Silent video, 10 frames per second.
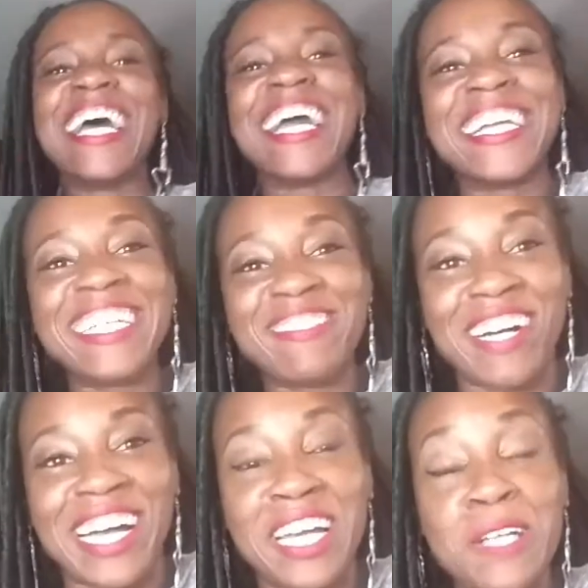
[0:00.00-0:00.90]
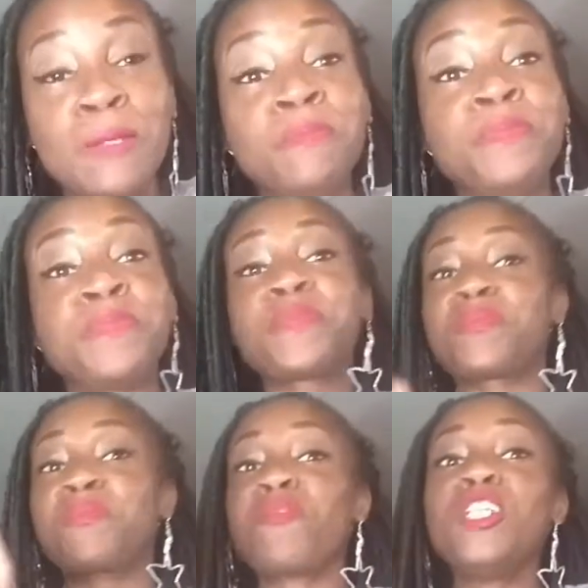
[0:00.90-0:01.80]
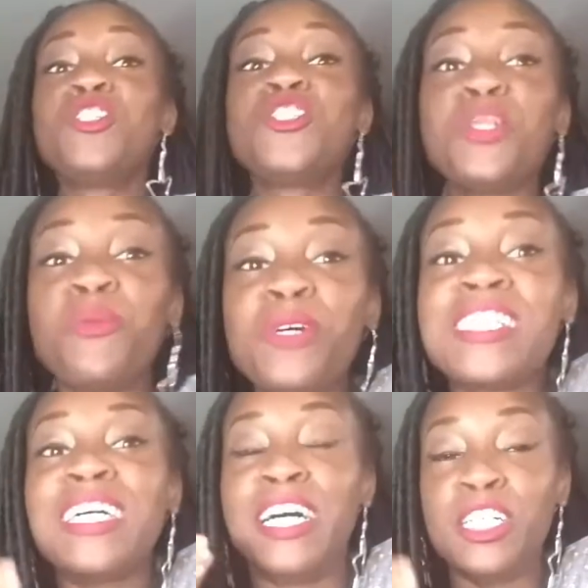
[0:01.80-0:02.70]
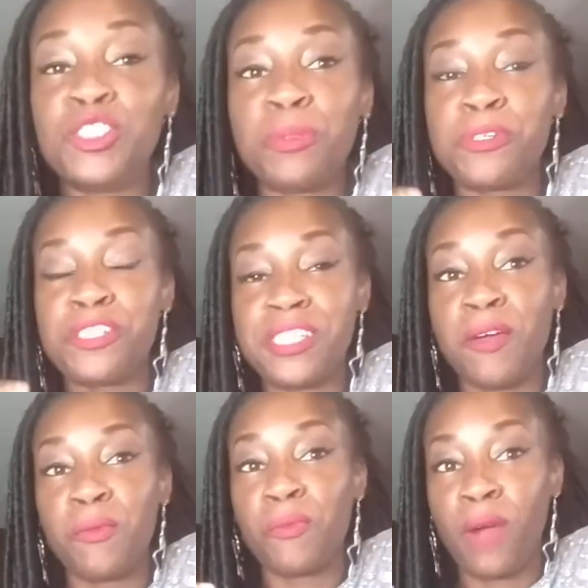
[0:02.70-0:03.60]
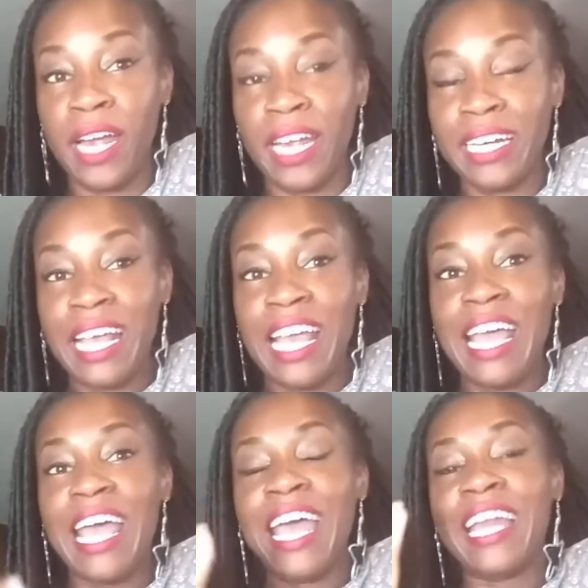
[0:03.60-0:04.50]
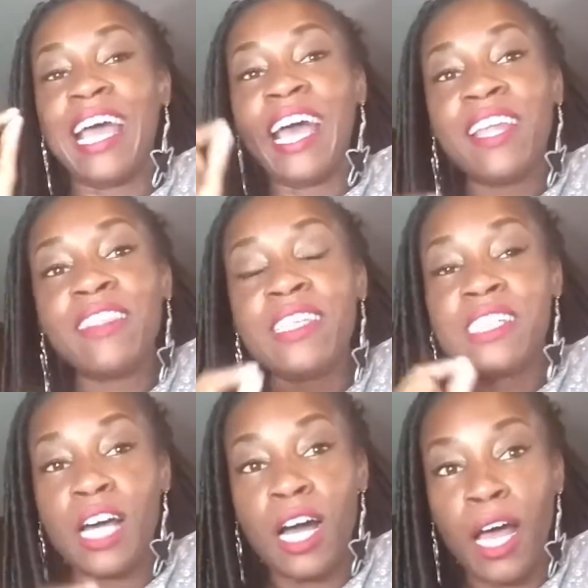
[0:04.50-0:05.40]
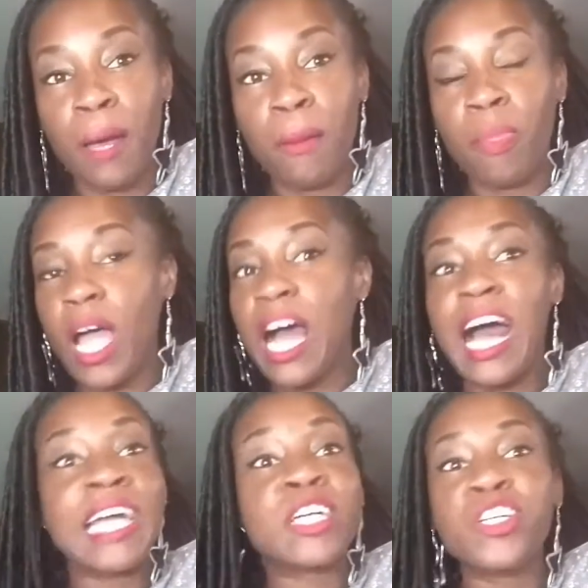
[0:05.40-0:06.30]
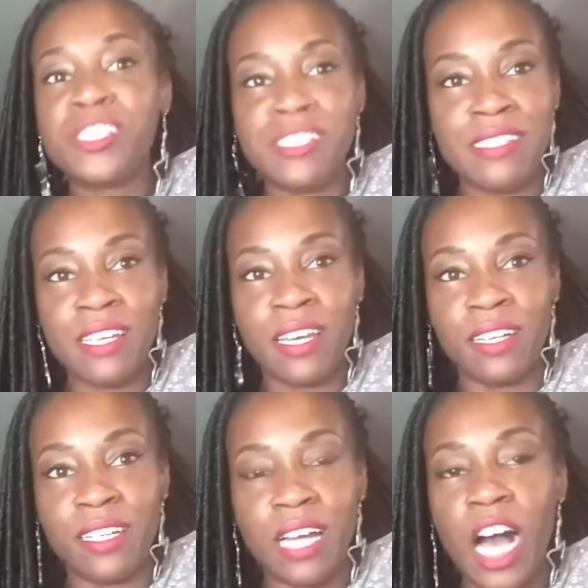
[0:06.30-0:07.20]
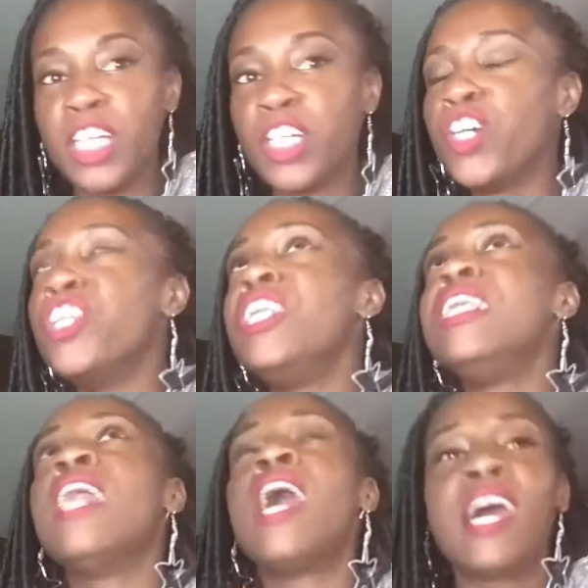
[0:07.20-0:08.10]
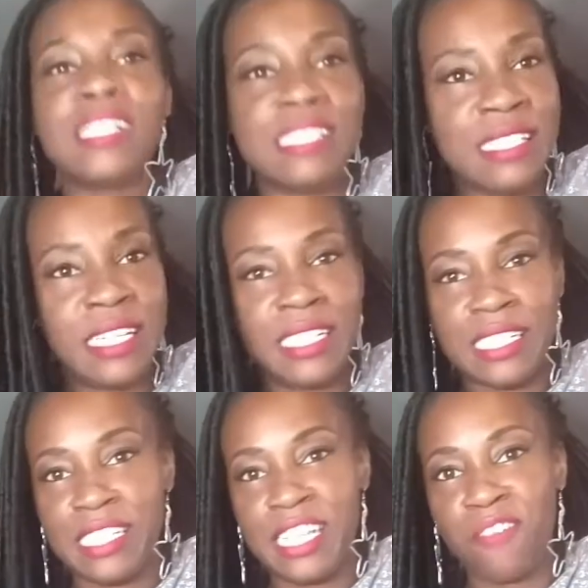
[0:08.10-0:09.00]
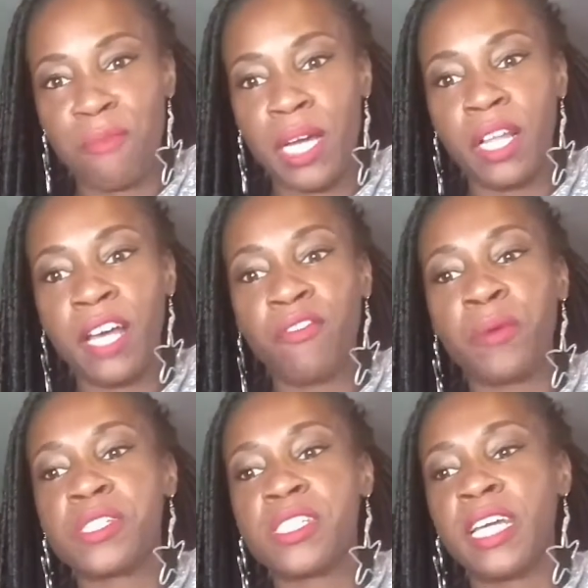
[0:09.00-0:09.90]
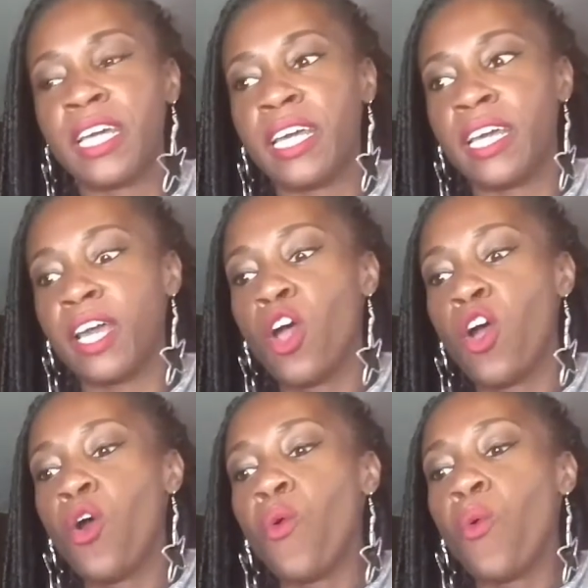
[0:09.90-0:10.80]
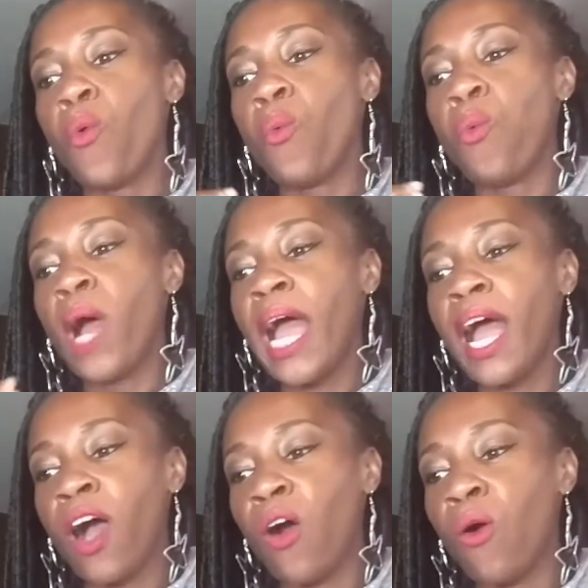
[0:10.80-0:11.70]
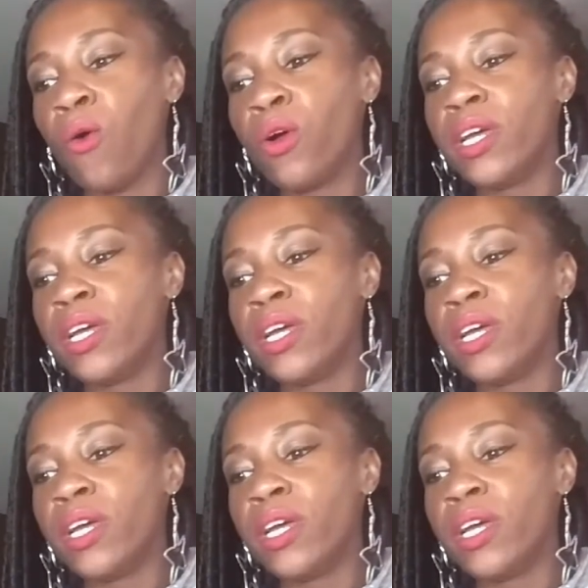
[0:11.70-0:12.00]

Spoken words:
Anyway, she was 100% right. And at the time, I couldn't see it. I could not see it to save my life. I was thinking, wow,